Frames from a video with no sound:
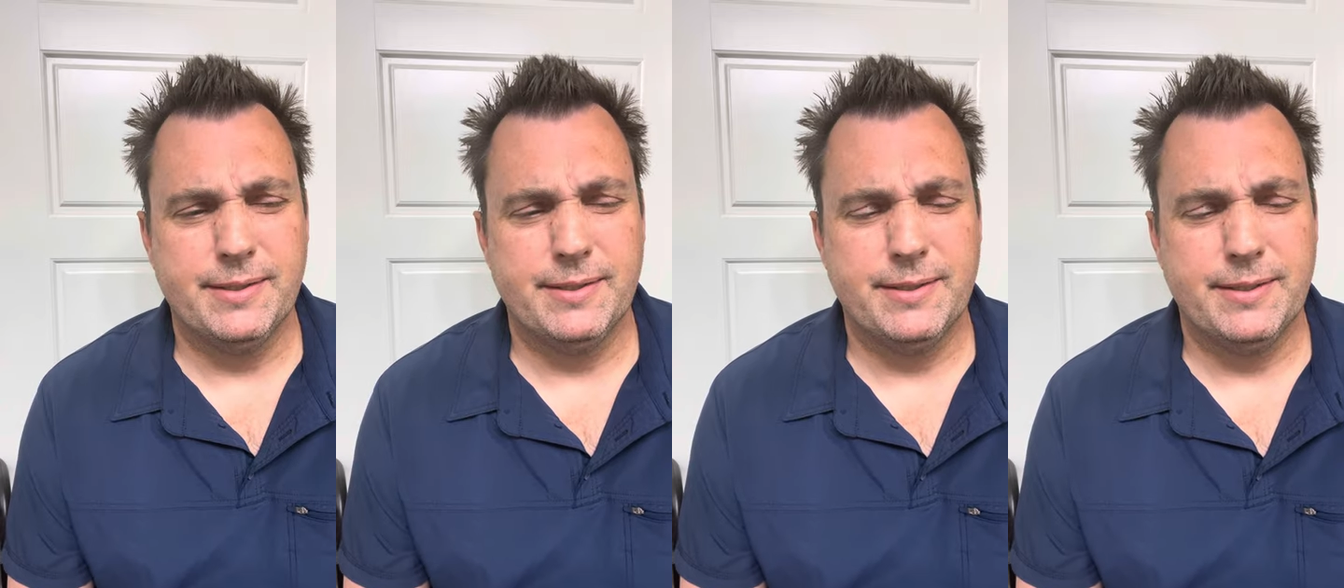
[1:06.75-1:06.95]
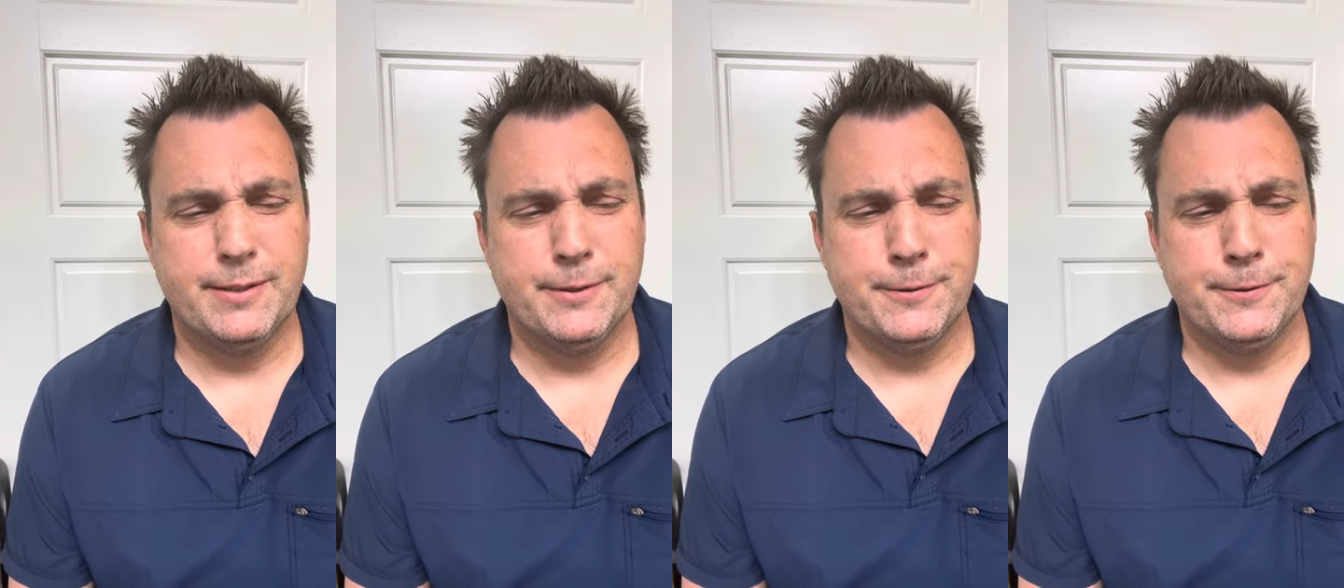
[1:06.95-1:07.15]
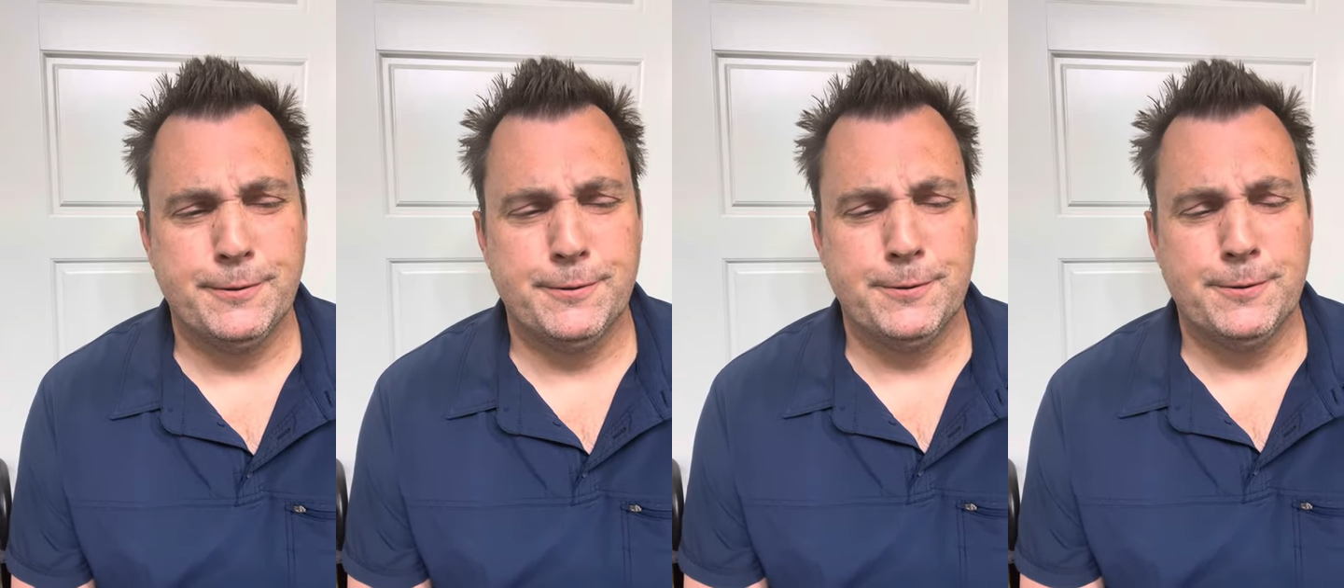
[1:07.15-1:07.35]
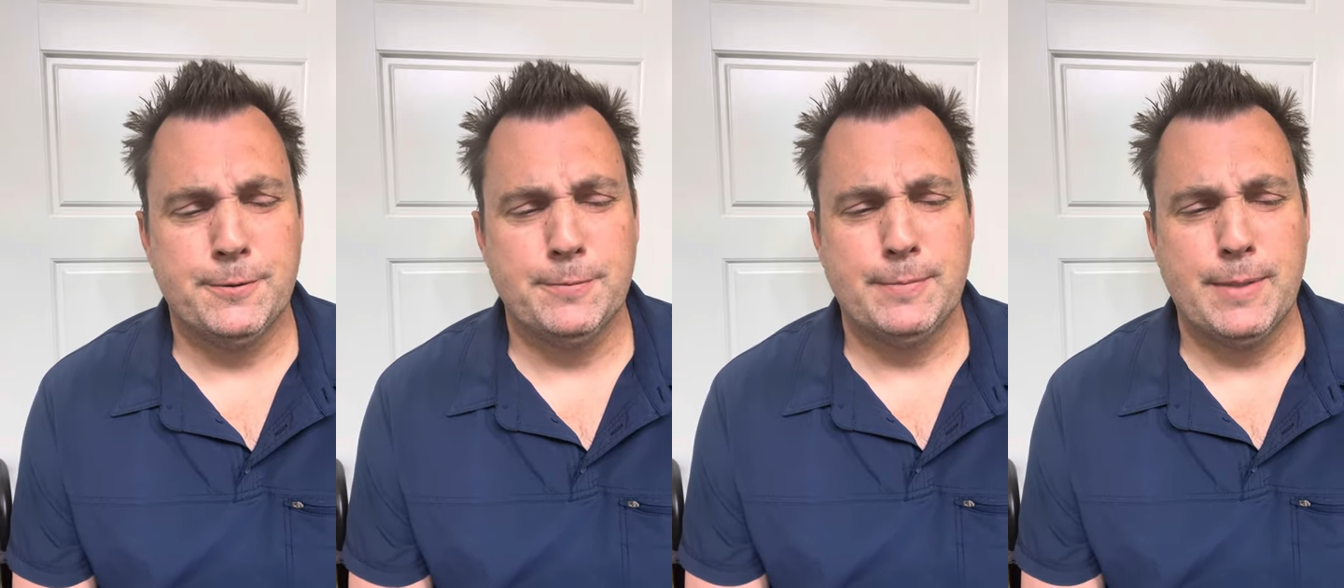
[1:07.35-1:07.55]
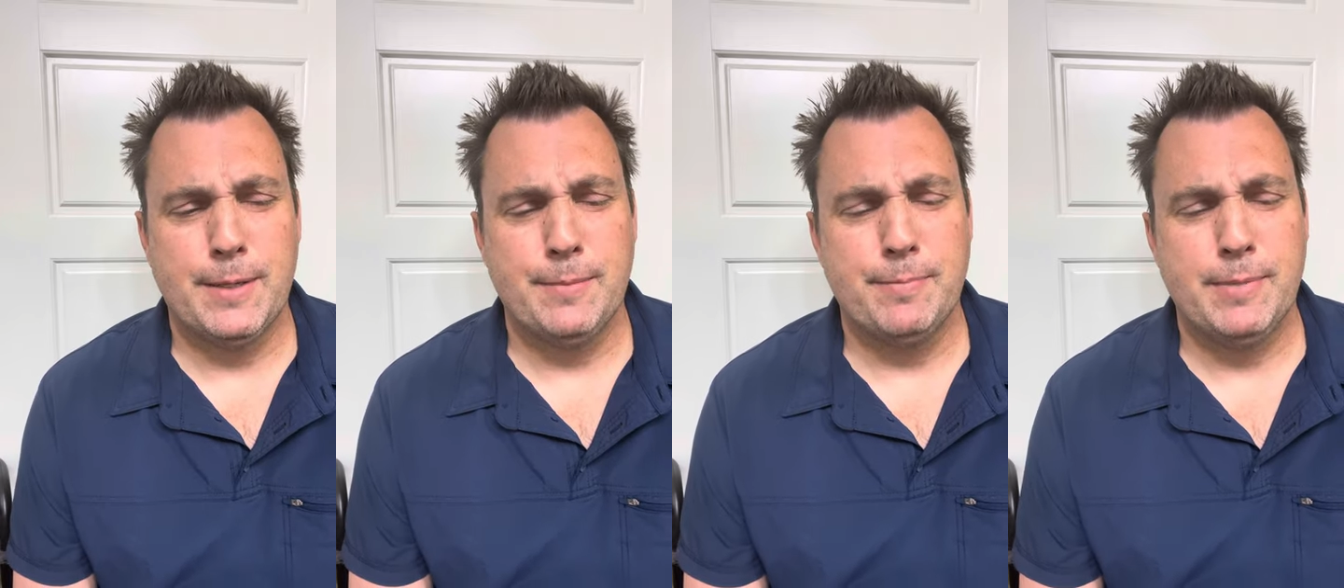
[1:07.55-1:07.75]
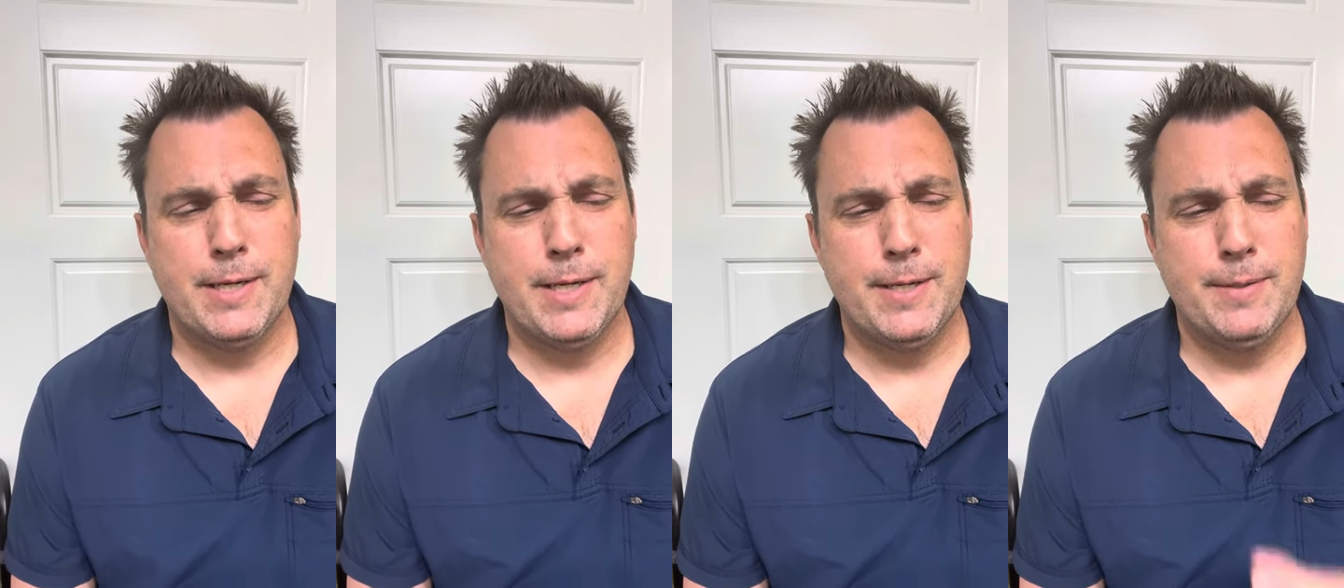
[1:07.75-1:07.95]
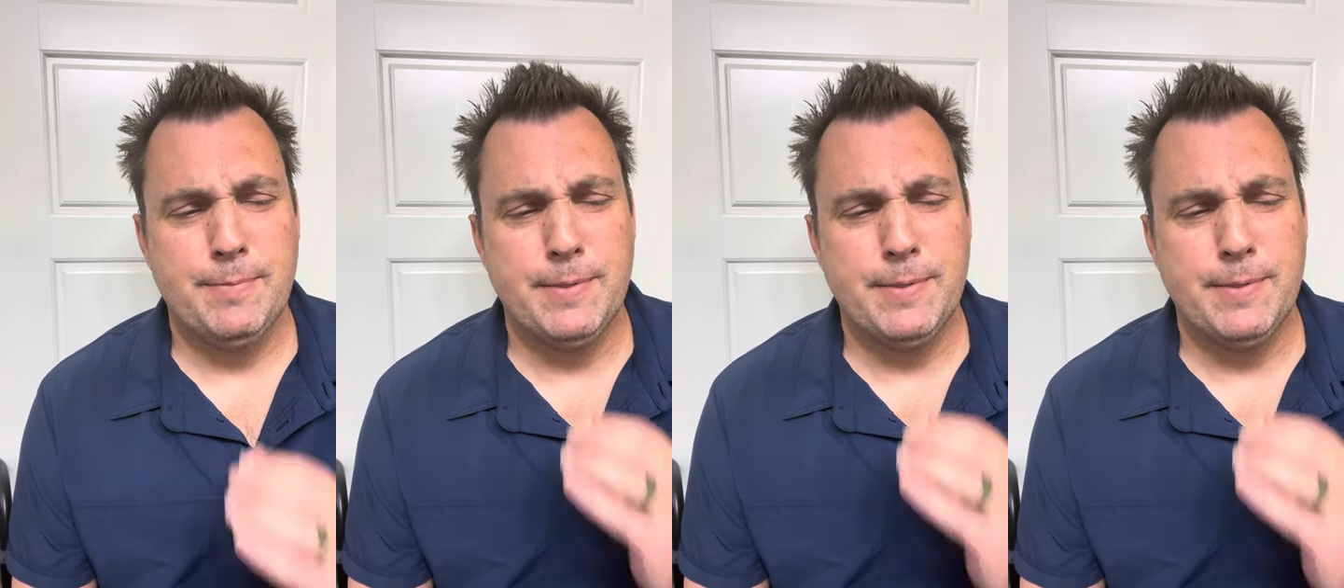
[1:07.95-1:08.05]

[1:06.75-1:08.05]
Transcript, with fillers: I don't know where my pipe